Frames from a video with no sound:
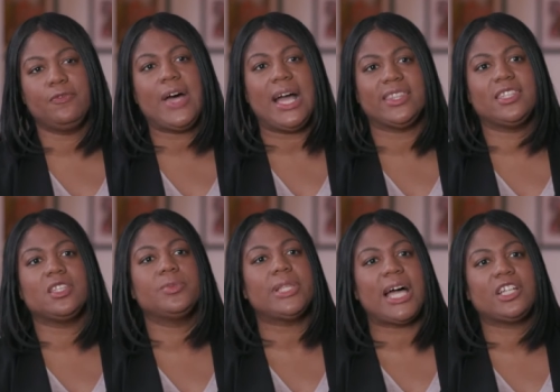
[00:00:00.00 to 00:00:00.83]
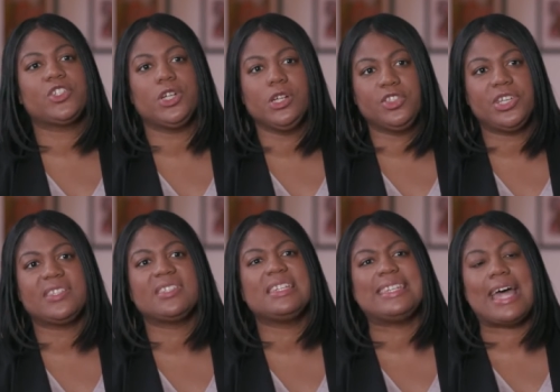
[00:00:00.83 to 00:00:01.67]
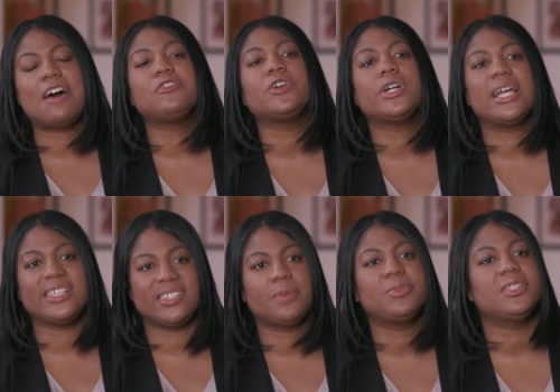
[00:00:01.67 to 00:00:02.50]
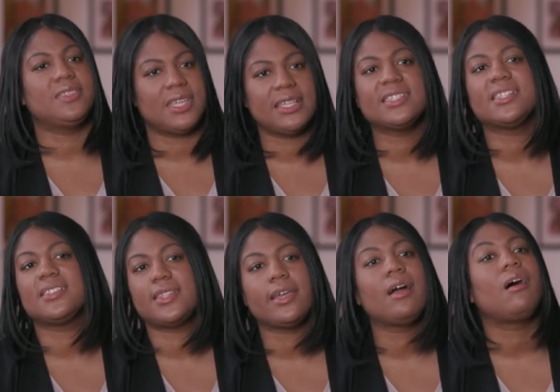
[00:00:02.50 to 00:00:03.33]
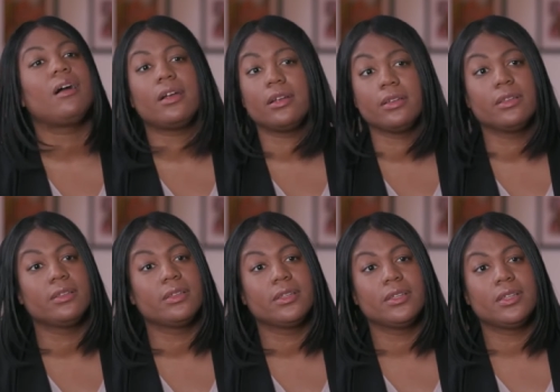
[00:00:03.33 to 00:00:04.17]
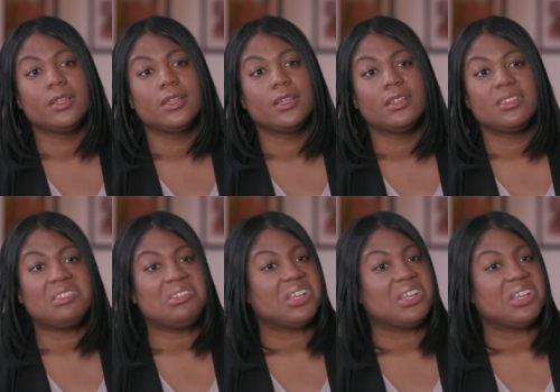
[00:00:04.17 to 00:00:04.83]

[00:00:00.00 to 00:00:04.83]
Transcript: fact that the black church has never accepted things as they are. Didn't